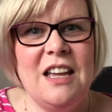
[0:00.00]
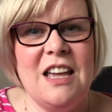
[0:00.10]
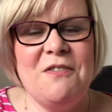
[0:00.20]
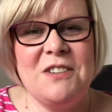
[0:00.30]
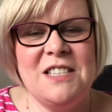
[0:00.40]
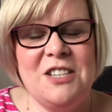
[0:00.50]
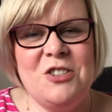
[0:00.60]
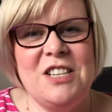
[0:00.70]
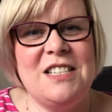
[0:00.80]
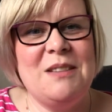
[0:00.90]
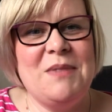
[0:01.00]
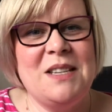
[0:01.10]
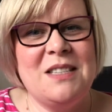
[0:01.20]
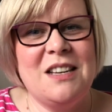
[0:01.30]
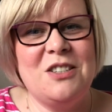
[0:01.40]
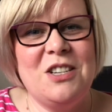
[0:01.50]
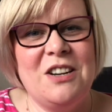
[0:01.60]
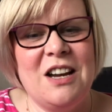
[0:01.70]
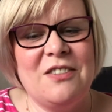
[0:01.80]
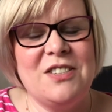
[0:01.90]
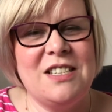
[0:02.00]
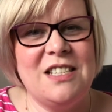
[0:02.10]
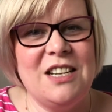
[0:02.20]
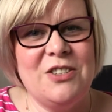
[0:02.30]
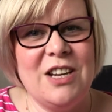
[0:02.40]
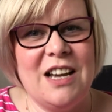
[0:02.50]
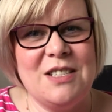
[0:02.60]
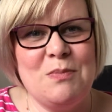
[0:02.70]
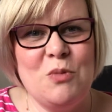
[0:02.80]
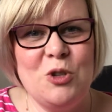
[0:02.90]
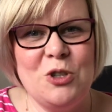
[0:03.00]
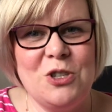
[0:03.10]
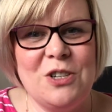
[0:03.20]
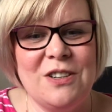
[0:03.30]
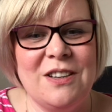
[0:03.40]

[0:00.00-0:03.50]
if I stitch this, it means that I don't have to stitch as much